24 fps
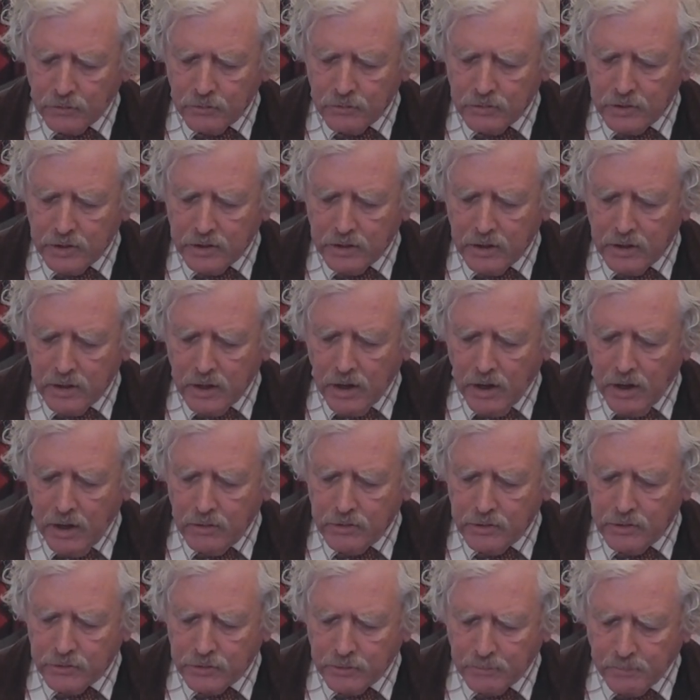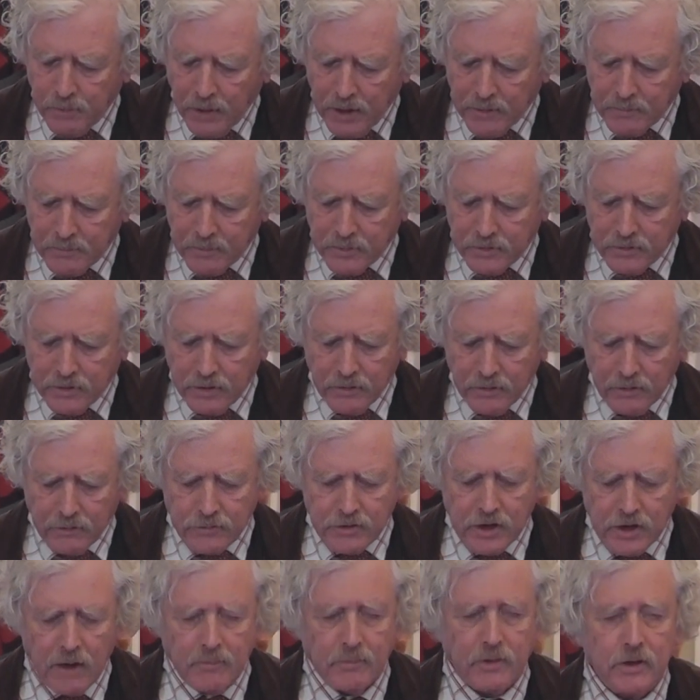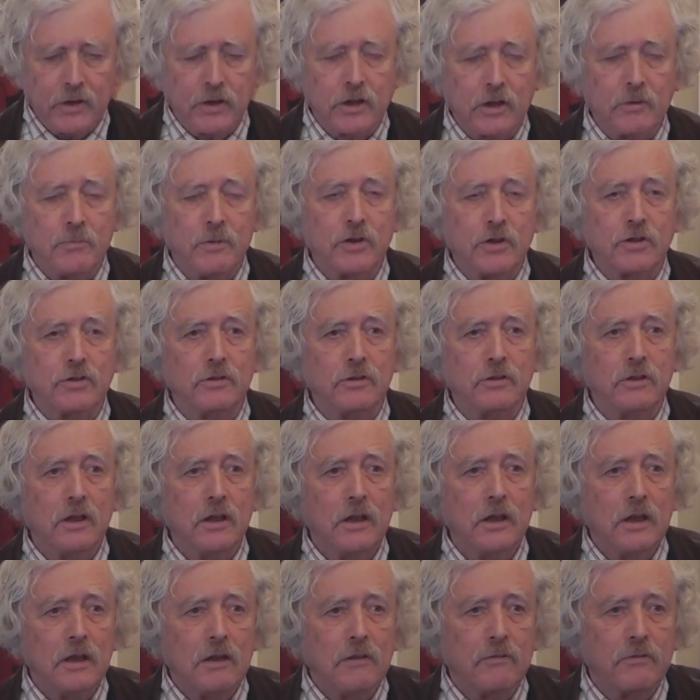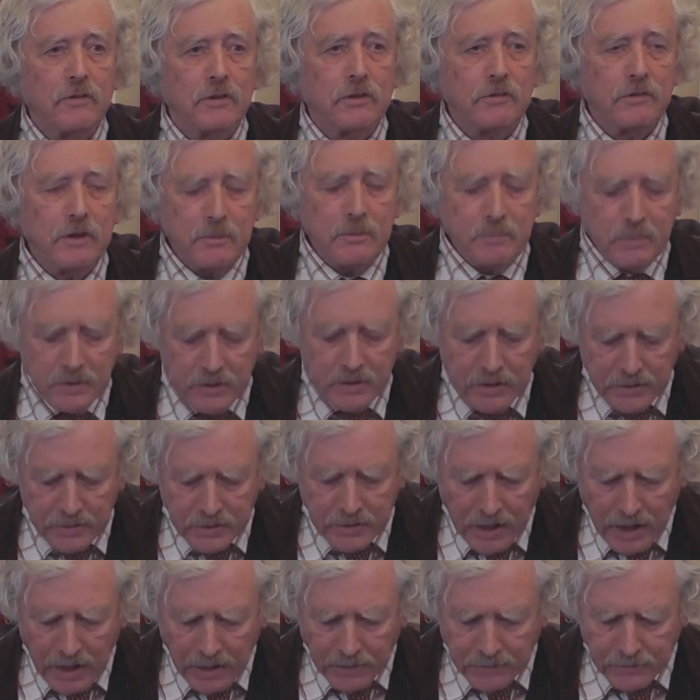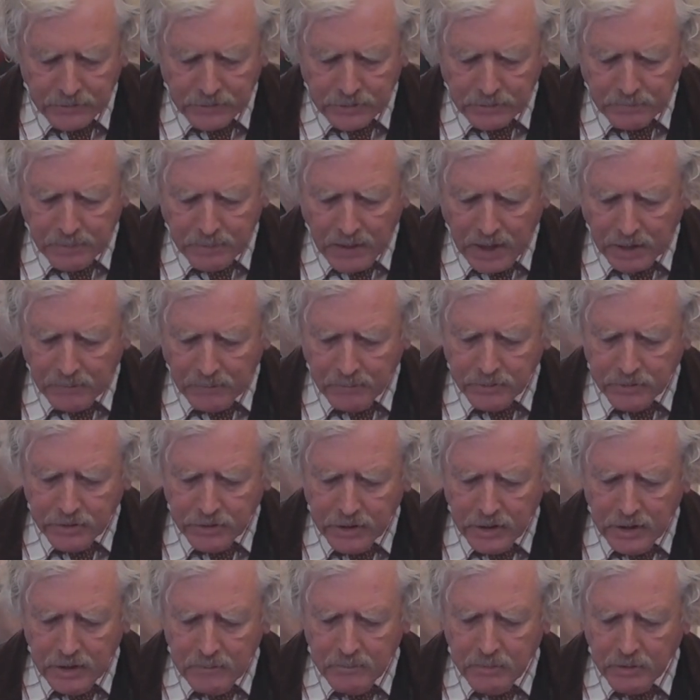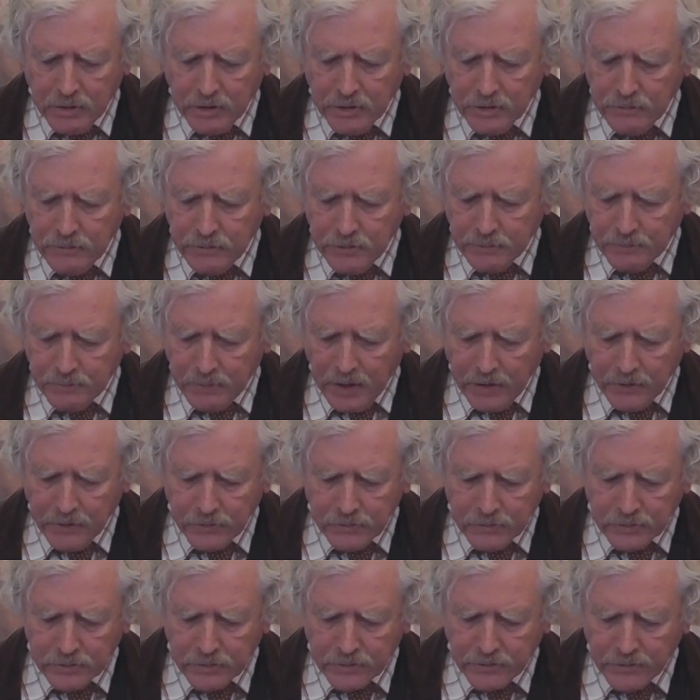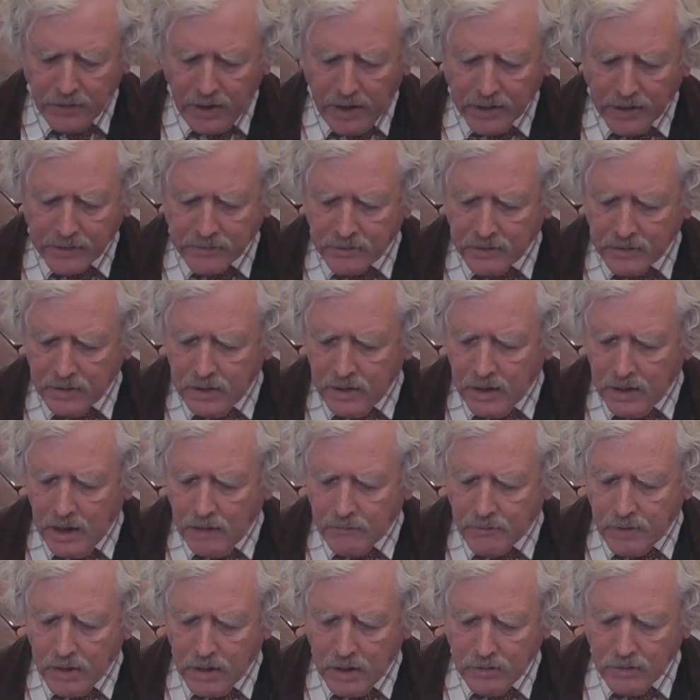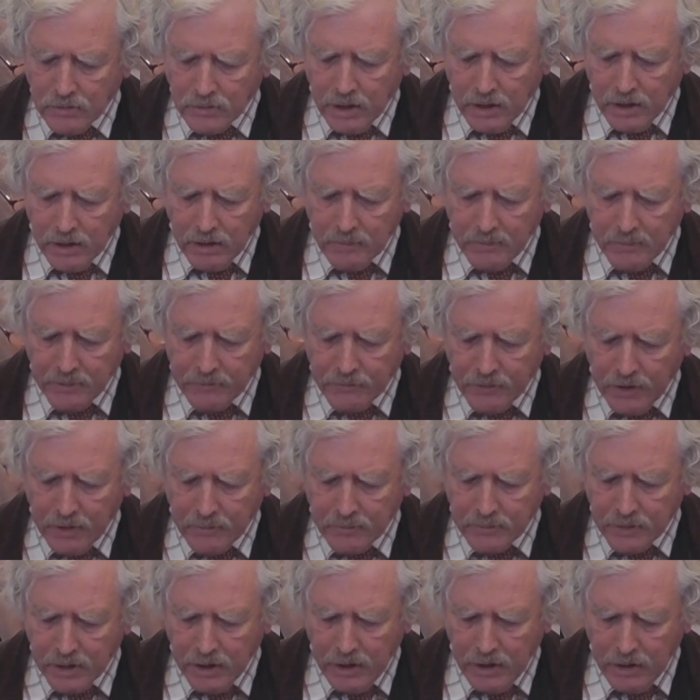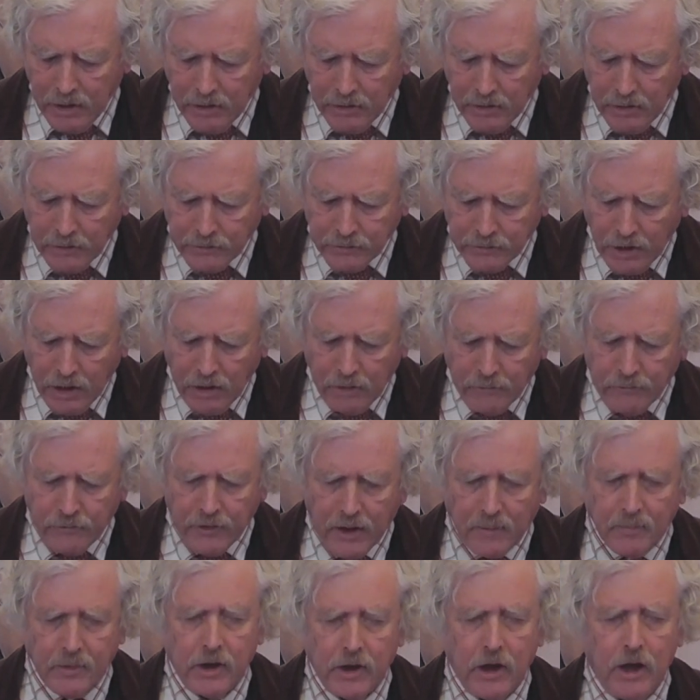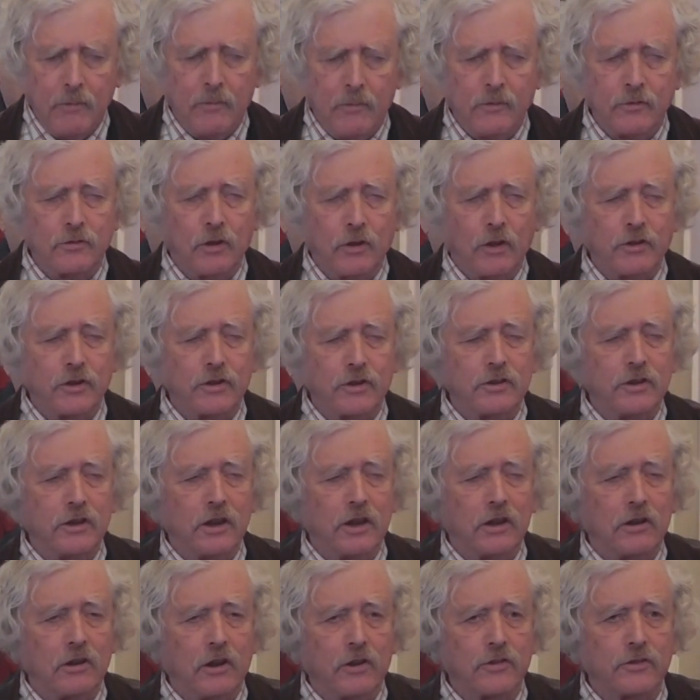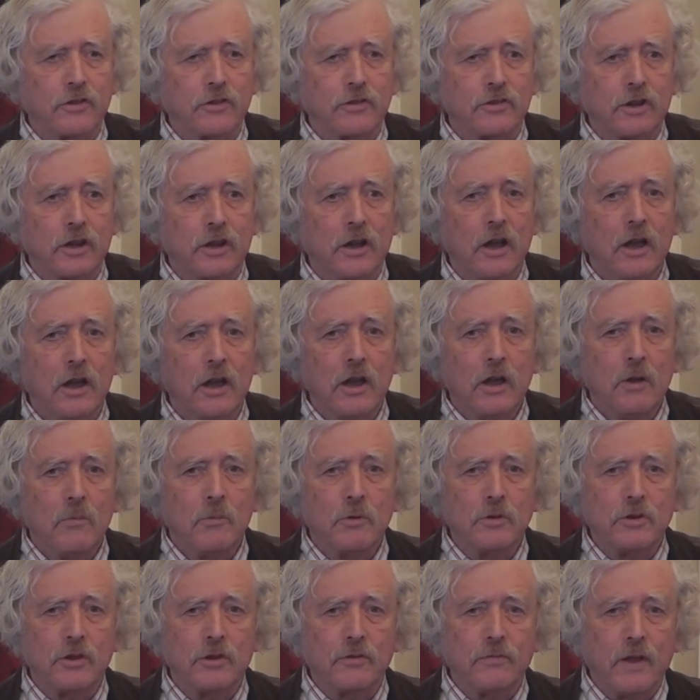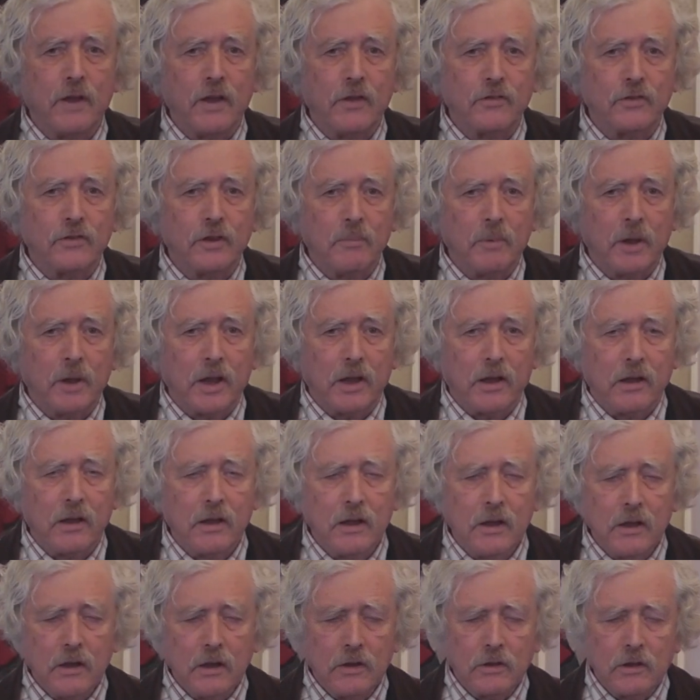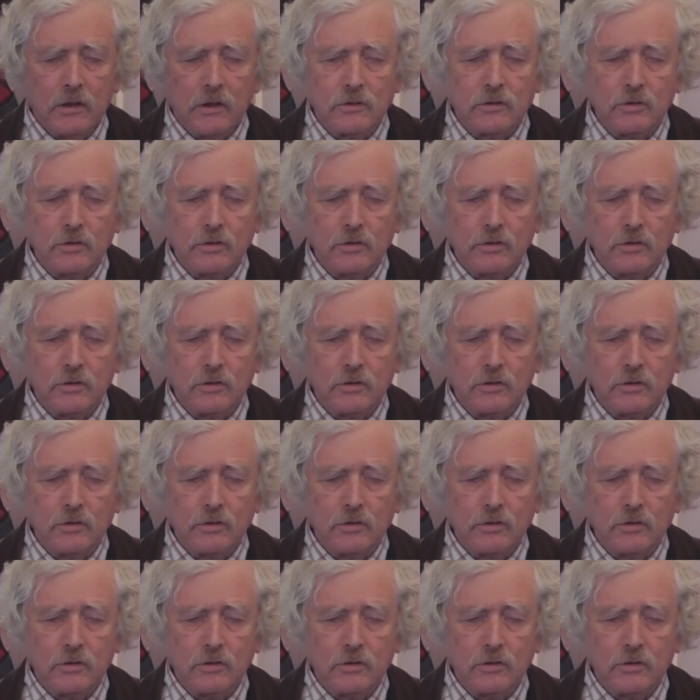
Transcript: And Sudeley owed his appointment of chairman of the commission for the rebuilding of the Houses of Parliament because of his personal design of our old family home of Toddington in Gloucestershire, which is very similar